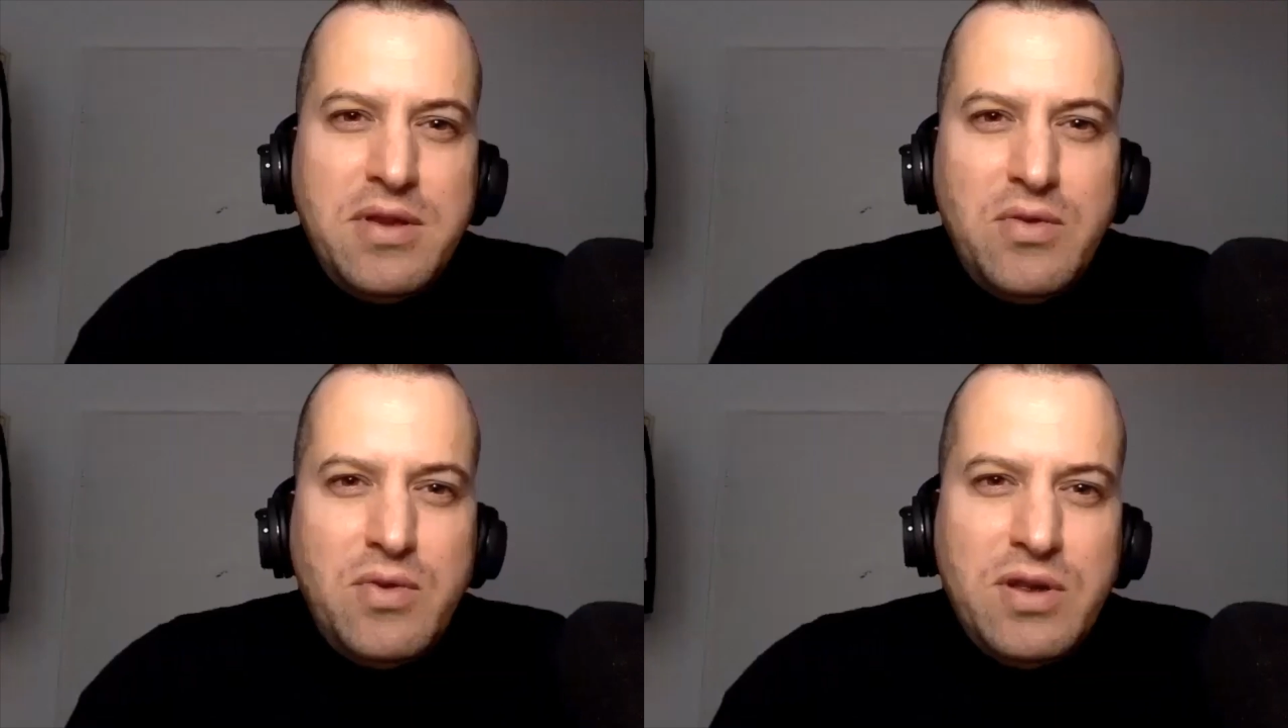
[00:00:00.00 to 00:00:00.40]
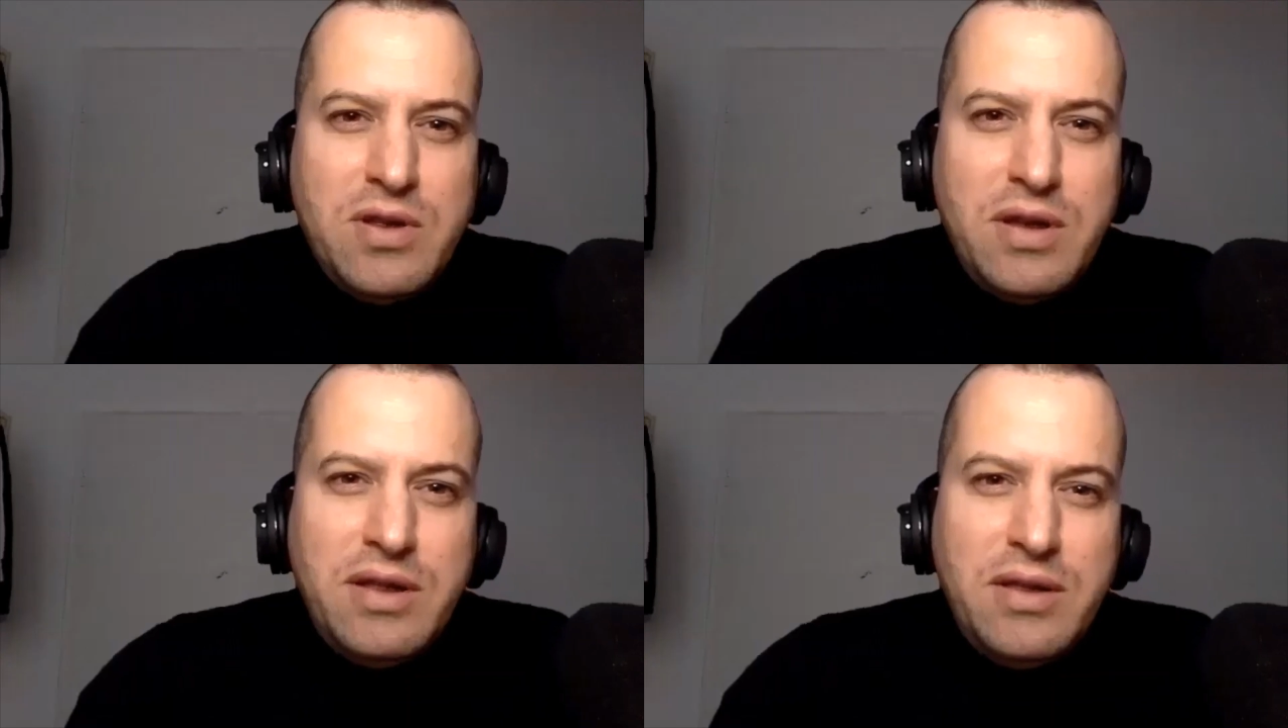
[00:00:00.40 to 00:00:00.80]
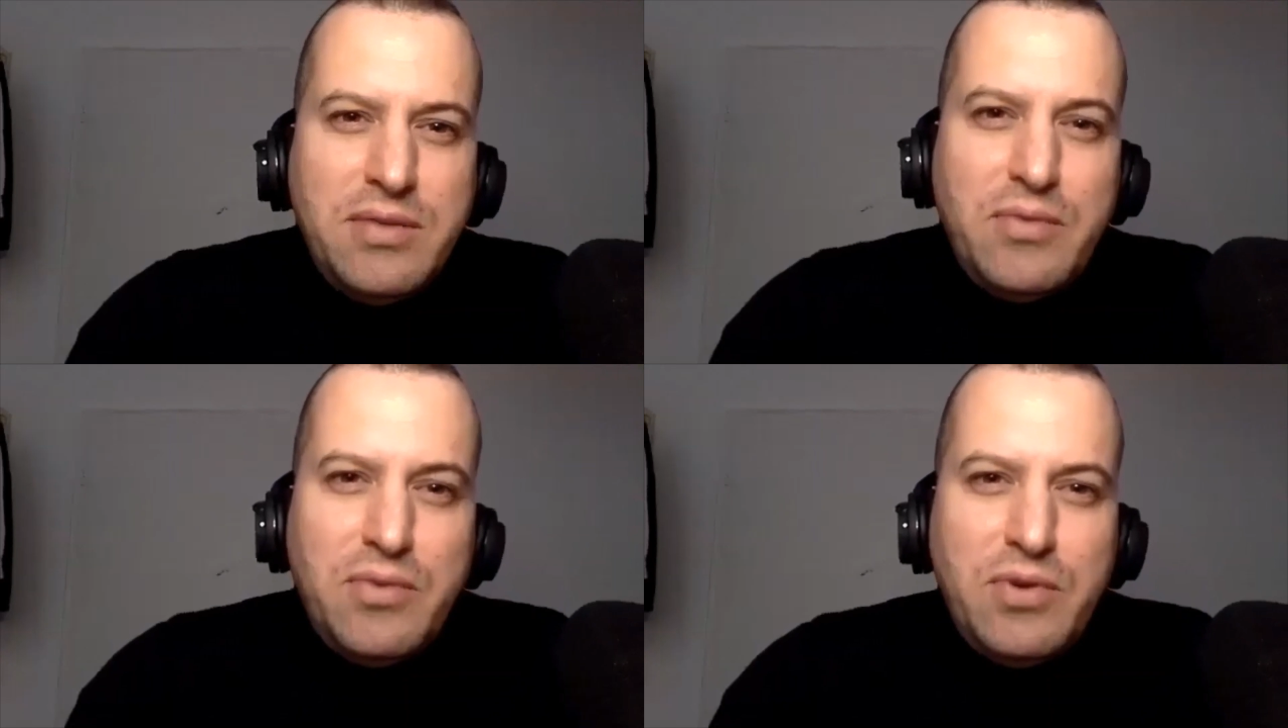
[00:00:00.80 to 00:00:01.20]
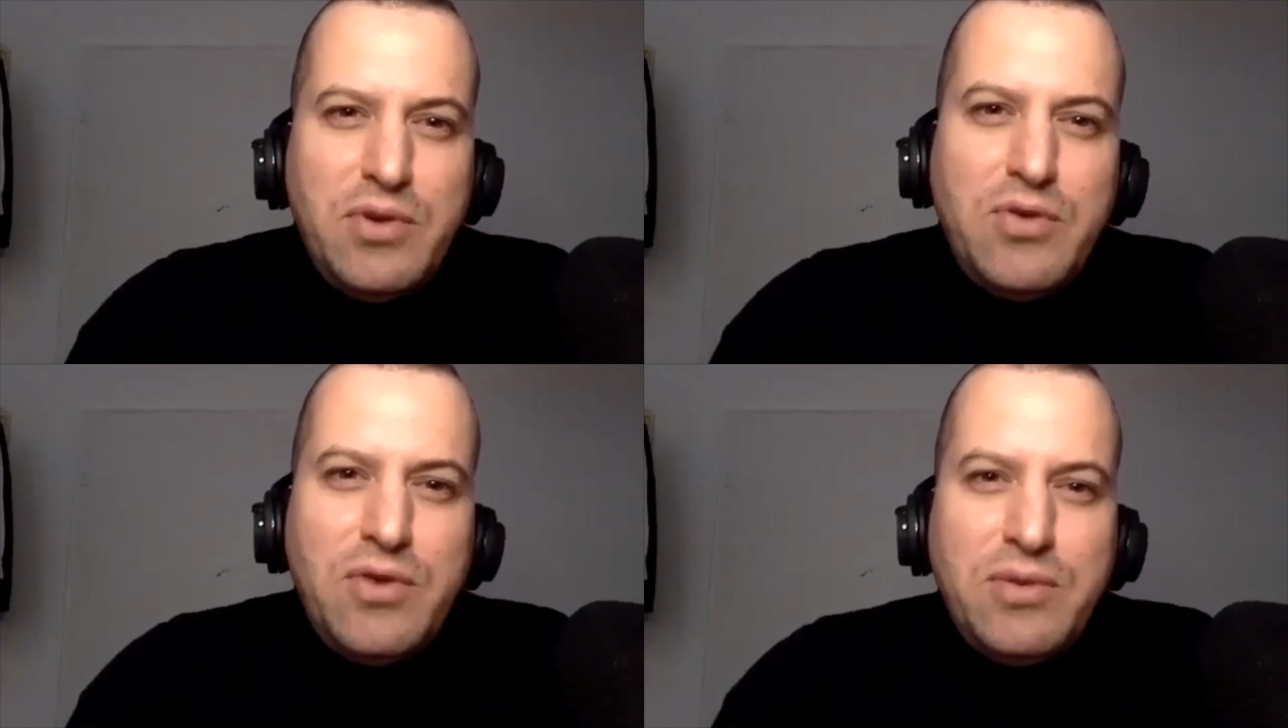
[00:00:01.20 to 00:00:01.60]
but you know what?
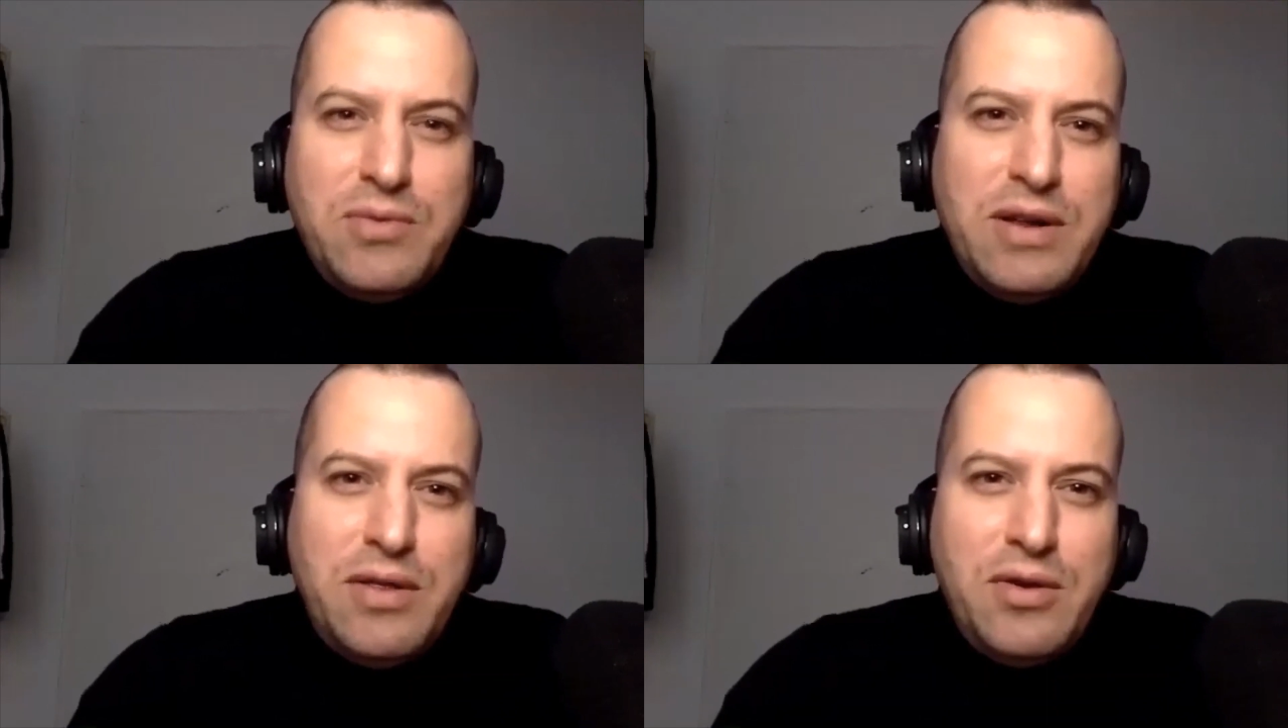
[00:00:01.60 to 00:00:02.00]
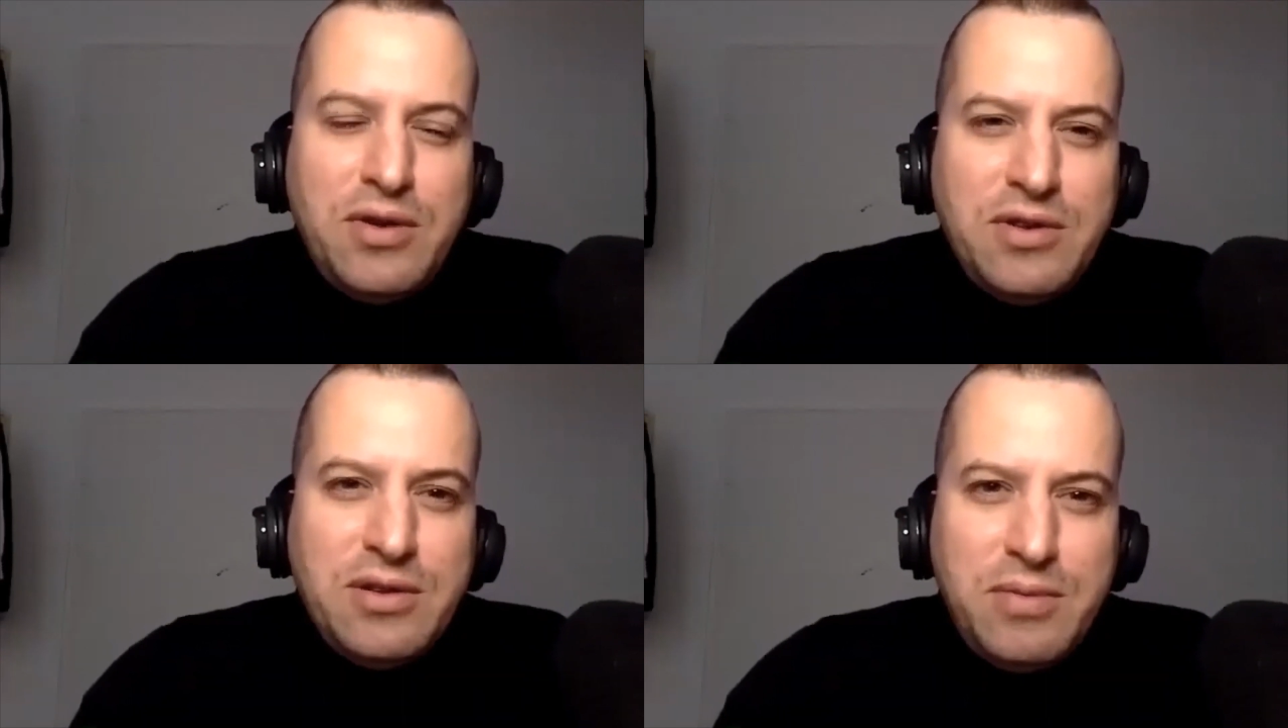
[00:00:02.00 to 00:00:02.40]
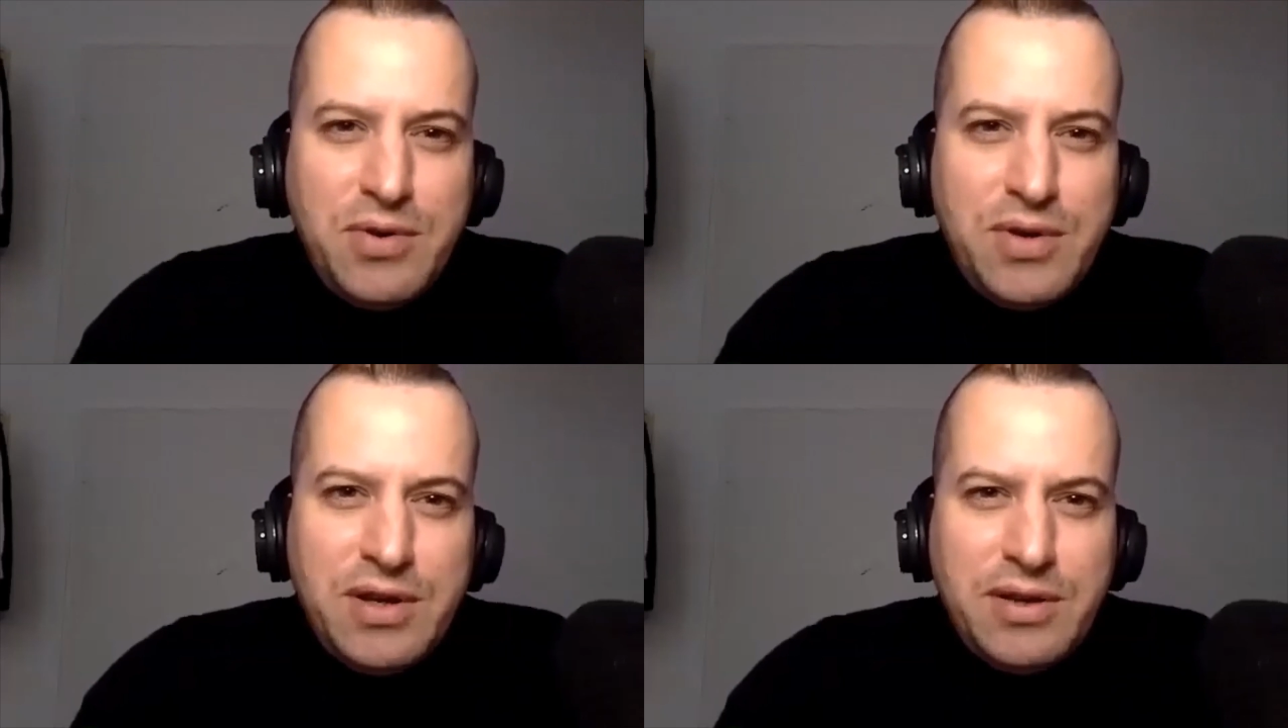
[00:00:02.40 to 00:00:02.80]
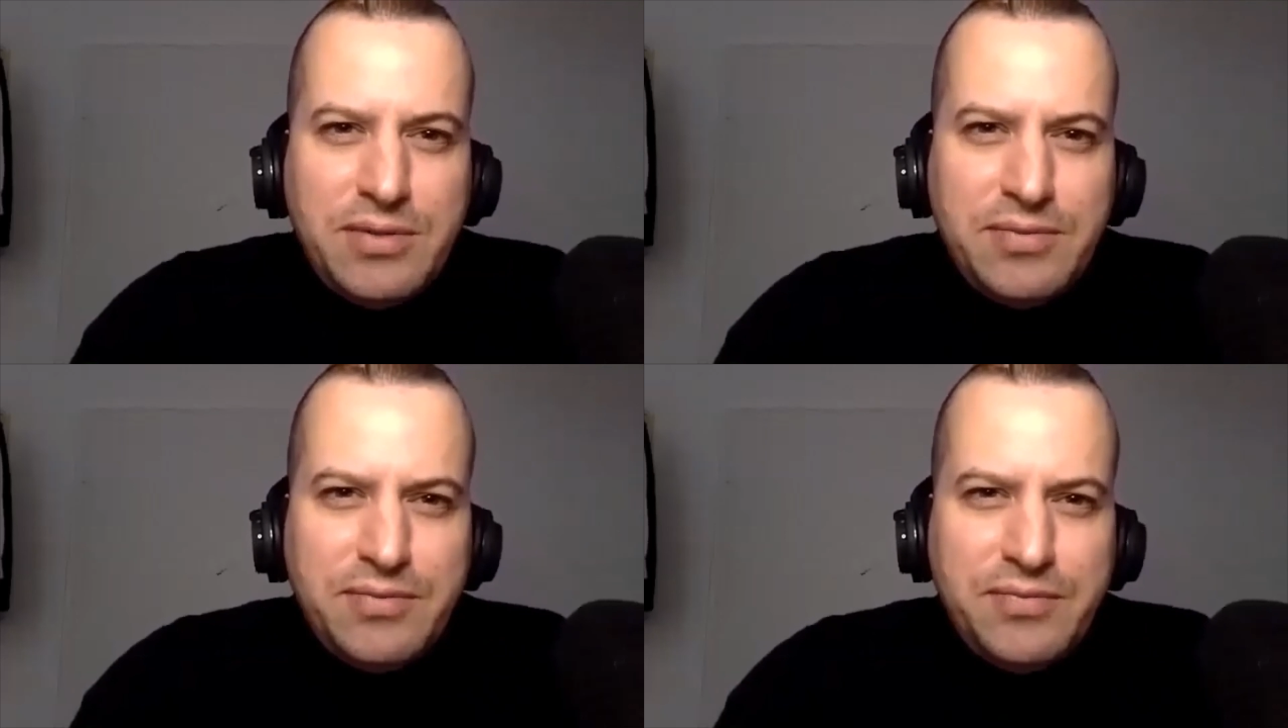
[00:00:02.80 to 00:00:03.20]
You know what my thought is about
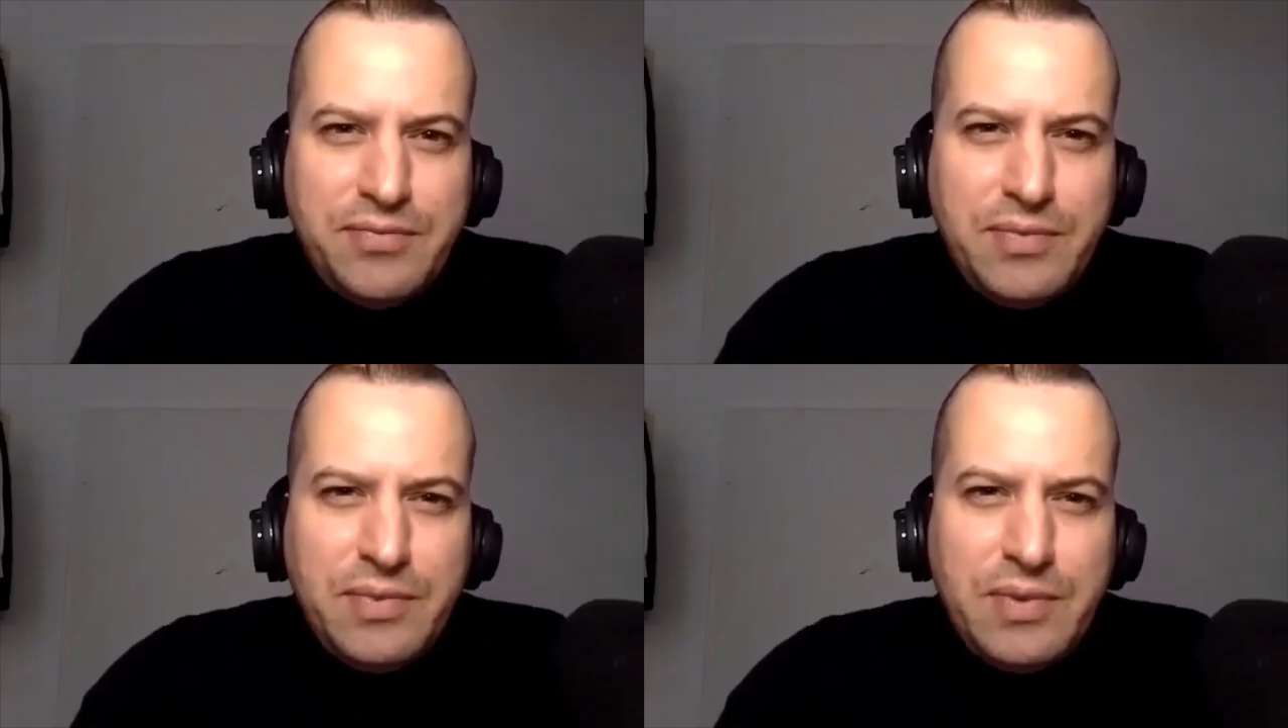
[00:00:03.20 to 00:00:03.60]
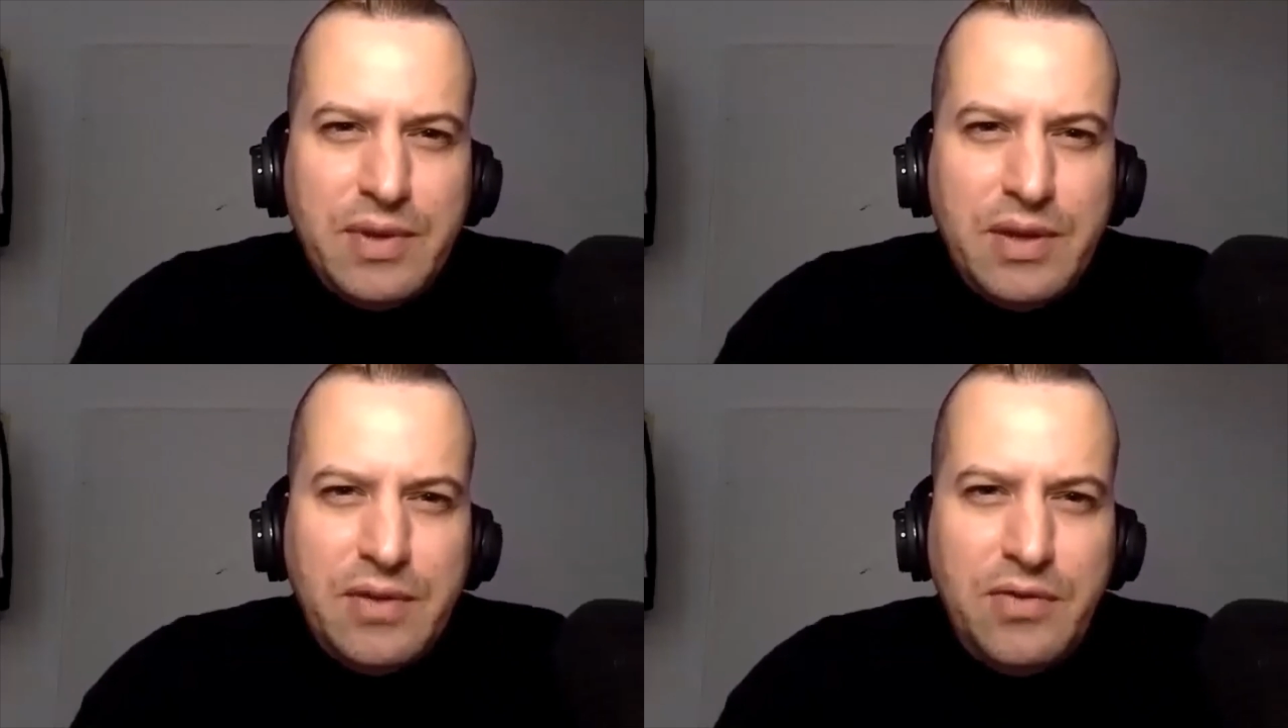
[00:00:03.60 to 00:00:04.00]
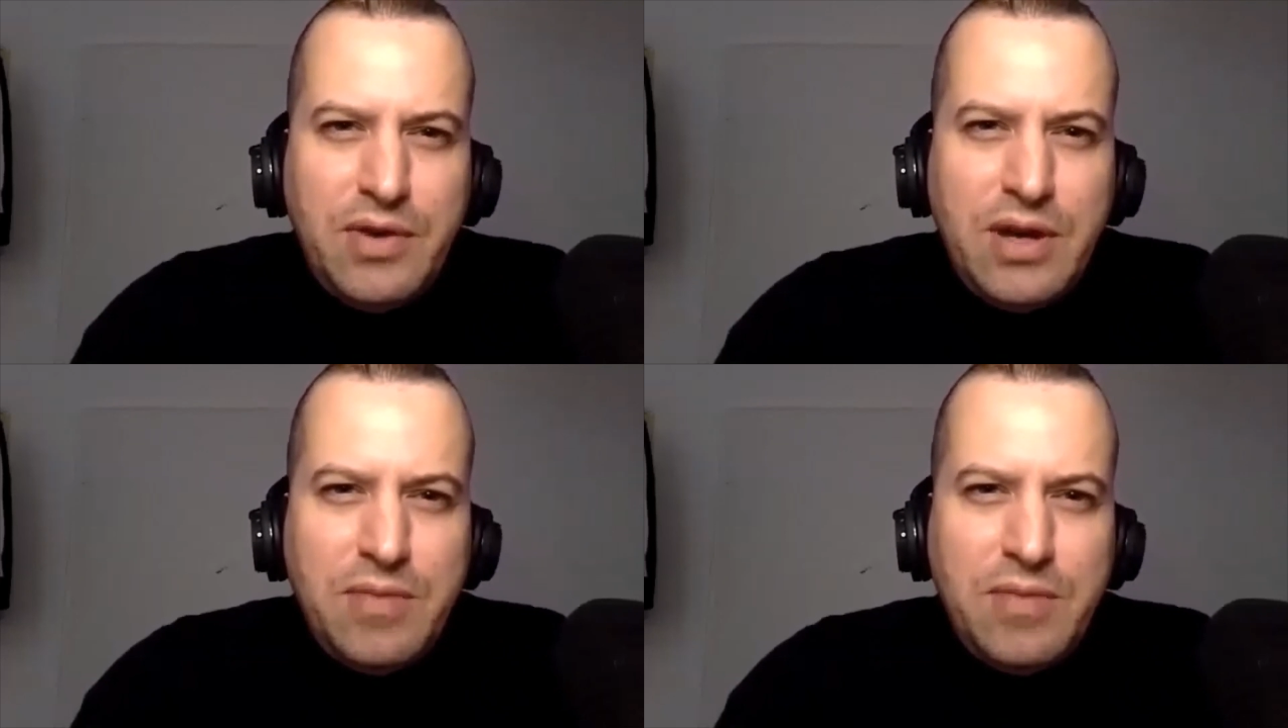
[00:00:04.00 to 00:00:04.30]
that? If